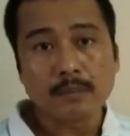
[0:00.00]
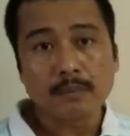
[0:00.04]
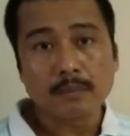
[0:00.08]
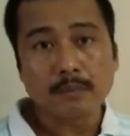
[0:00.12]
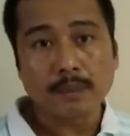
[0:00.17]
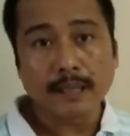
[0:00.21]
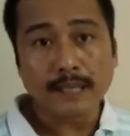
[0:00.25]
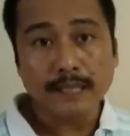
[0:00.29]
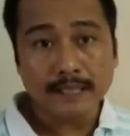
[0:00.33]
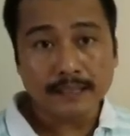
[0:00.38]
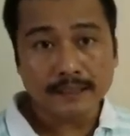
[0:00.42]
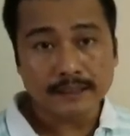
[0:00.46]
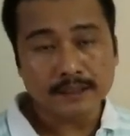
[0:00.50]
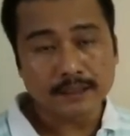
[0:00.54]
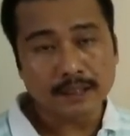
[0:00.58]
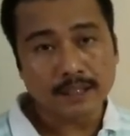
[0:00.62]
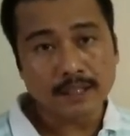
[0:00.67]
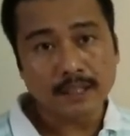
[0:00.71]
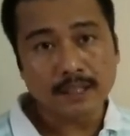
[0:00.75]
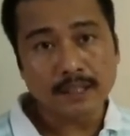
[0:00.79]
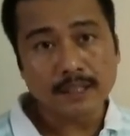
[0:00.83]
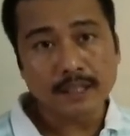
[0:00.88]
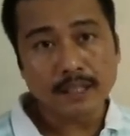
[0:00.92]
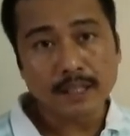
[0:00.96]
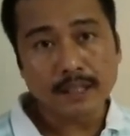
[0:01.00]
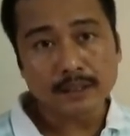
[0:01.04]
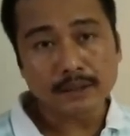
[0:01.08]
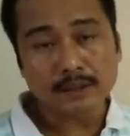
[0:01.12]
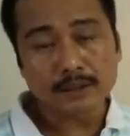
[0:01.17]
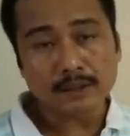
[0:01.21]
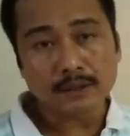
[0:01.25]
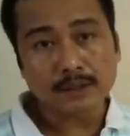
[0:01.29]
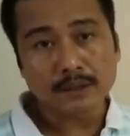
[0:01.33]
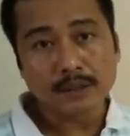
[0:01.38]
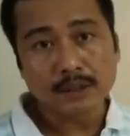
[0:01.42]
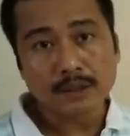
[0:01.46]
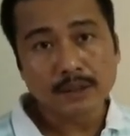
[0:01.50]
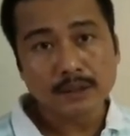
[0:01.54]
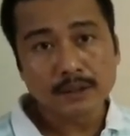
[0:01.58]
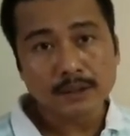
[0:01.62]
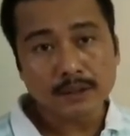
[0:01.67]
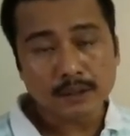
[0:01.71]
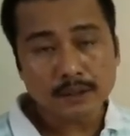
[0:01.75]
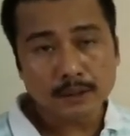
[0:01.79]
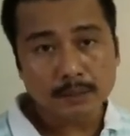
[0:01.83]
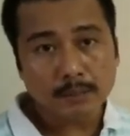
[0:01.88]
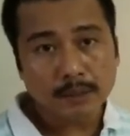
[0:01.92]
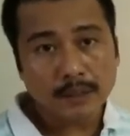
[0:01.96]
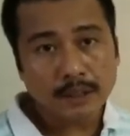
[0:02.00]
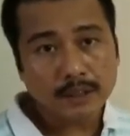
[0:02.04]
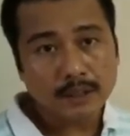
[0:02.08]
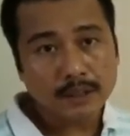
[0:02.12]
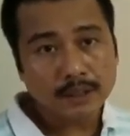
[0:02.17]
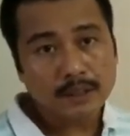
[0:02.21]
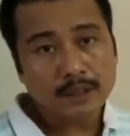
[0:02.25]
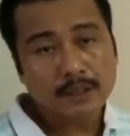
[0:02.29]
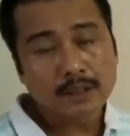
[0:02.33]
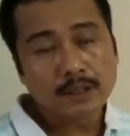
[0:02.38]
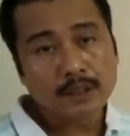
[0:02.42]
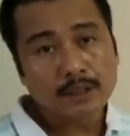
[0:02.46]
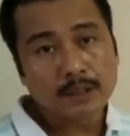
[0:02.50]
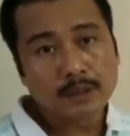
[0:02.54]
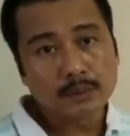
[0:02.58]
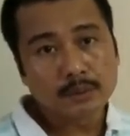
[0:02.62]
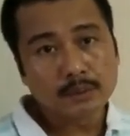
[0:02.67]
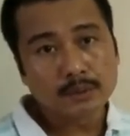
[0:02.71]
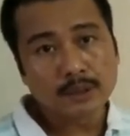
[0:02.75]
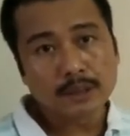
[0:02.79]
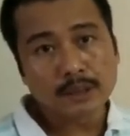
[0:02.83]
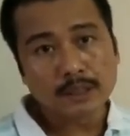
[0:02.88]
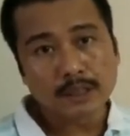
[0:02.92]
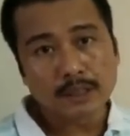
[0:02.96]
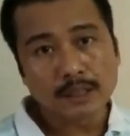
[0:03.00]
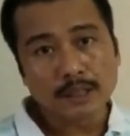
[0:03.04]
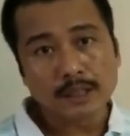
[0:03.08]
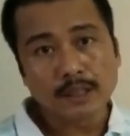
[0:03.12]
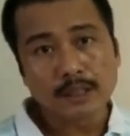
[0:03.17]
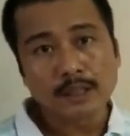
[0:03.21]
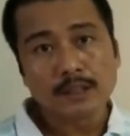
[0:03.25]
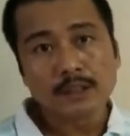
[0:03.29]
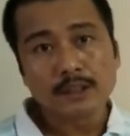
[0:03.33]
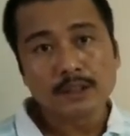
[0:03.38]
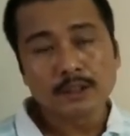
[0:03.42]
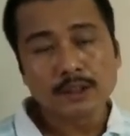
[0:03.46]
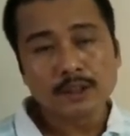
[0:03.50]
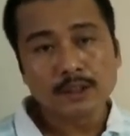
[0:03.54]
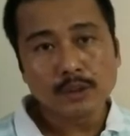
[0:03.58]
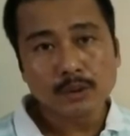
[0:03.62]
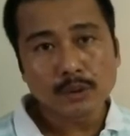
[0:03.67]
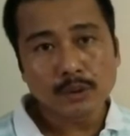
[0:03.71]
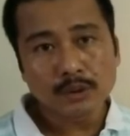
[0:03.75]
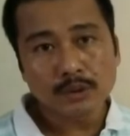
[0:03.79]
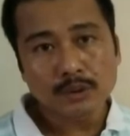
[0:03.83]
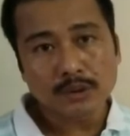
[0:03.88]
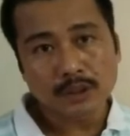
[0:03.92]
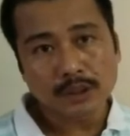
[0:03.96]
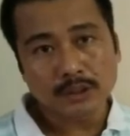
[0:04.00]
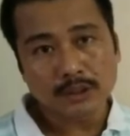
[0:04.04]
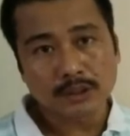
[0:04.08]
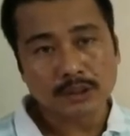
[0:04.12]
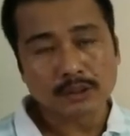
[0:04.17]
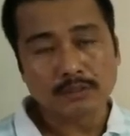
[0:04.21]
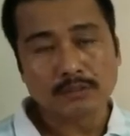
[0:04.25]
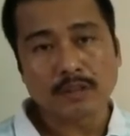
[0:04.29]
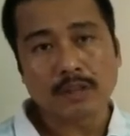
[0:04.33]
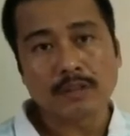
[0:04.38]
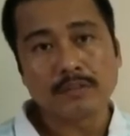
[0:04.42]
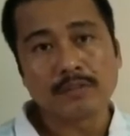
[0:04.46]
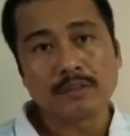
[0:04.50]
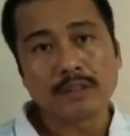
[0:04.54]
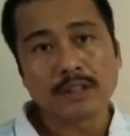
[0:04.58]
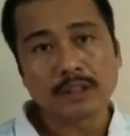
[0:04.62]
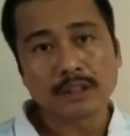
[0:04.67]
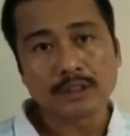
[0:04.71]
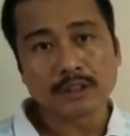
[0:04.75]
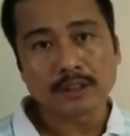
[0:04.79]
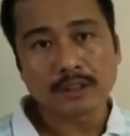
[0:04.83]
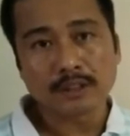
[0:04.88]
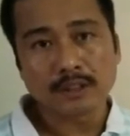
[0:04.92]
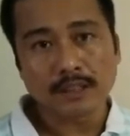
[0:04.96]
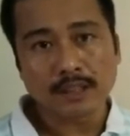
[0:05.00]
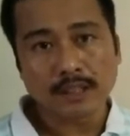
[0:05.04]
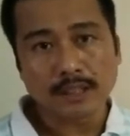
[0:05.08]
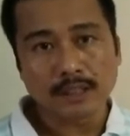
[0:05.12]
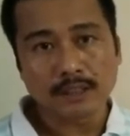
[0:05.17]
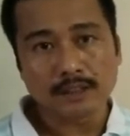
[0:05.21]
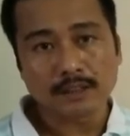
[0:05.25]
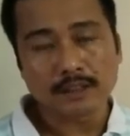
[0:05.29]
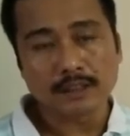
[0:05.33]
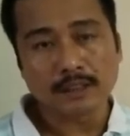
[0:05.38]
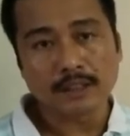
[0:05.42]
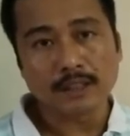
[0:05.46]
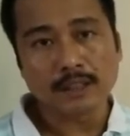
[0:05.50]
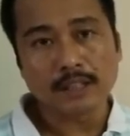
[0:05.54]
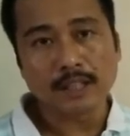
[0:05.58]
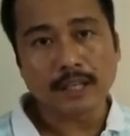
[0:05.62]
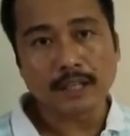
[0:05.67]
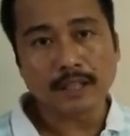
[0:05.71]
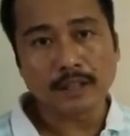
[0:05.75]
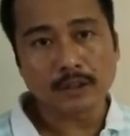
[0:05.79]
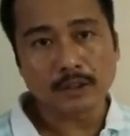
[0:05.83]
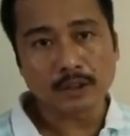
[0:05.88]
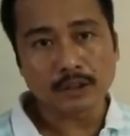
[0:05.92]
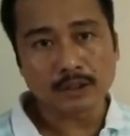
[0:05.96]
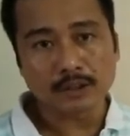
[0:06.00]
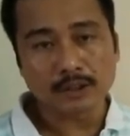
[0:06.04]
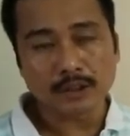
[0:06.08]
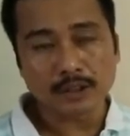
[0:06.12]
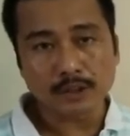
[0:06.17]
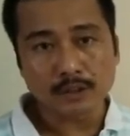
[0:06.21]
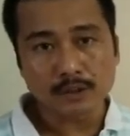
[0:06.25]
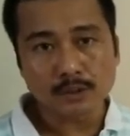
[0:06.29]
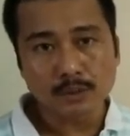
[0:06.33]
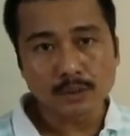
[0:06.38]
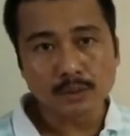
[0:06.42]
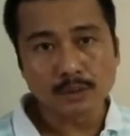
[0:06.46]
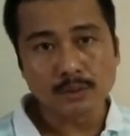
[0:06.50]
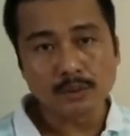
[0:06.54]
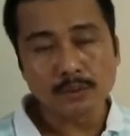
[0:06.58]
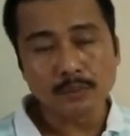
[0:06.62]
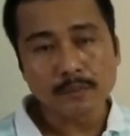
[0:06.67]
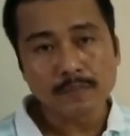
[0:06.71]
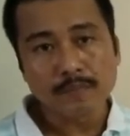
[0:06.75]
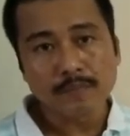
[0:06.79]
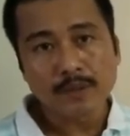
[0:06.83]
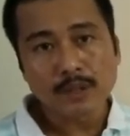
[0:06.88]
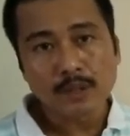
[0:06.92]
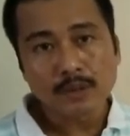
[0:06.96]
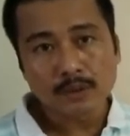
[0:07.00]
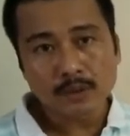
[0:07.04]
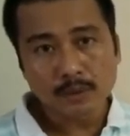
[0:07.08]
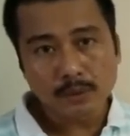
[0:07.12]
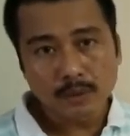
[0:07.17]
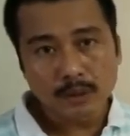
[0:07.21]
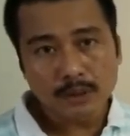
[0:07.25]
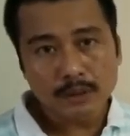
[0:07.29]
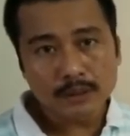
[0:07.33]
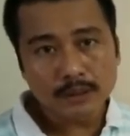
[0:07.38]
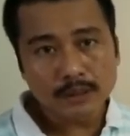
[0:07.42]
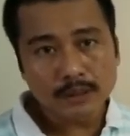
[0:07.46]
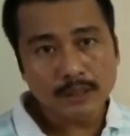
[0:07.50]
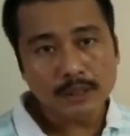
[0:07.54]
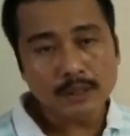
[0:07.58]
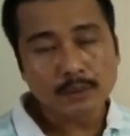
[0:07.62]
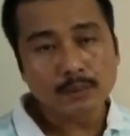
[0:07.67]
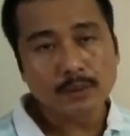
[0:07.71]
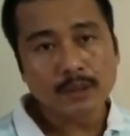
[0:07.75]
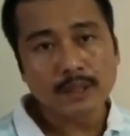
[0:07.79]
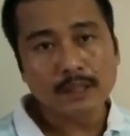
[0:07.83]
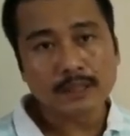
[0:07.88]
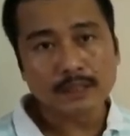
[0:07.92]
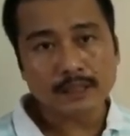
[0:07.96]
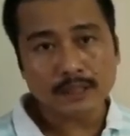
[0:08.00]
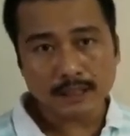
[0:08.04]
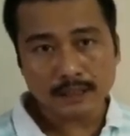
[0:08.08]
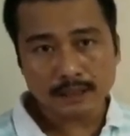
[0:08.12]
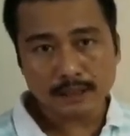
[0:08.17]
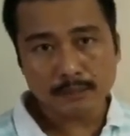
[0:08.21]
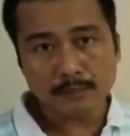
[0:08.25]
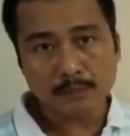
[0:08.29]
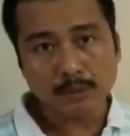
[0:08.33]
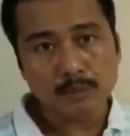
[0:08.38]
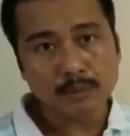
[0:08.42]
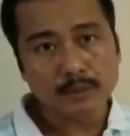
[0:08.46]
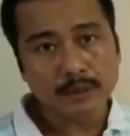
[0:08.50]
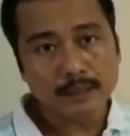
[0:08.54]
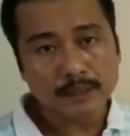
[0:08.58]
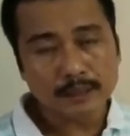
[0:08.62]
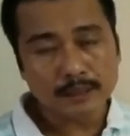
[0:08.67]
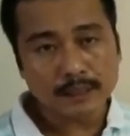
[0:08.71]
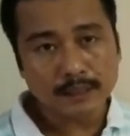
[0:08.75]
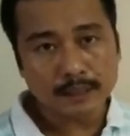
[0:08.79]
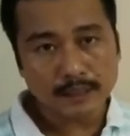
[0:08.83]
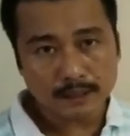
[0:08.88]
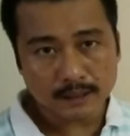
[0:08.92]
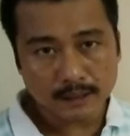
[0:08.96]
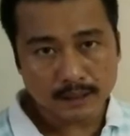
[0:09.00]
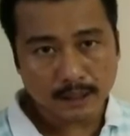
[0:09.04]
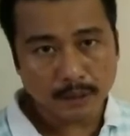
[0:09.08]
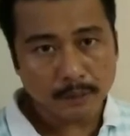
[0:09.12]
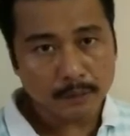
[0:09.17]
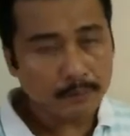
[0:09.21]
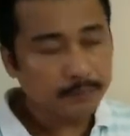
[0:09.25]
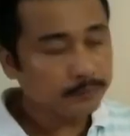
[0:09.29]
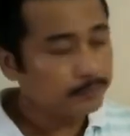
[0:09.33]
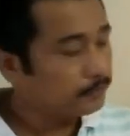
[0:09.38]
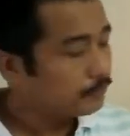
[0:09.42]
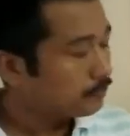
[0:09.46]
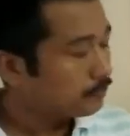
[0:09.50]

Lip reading: pi acid ligands just by using the CO stretching vibration as a diagnostic tool. So we'll discuss about these things now.